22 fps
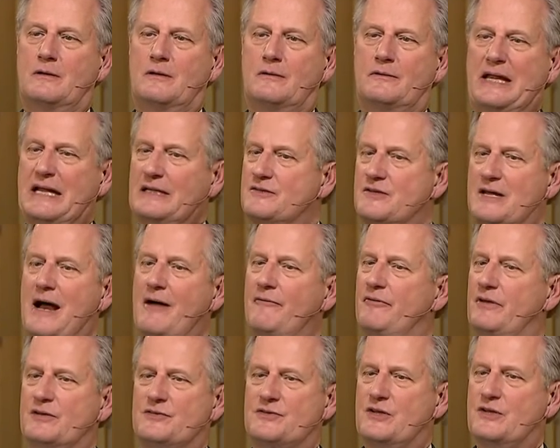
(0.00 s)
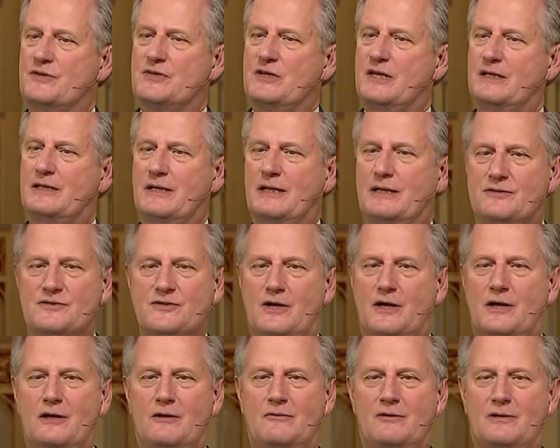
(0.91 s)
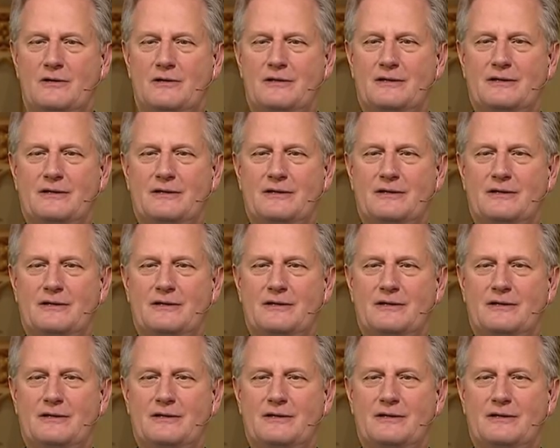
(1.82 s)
That's obvious, isn't it? And I'd say, well,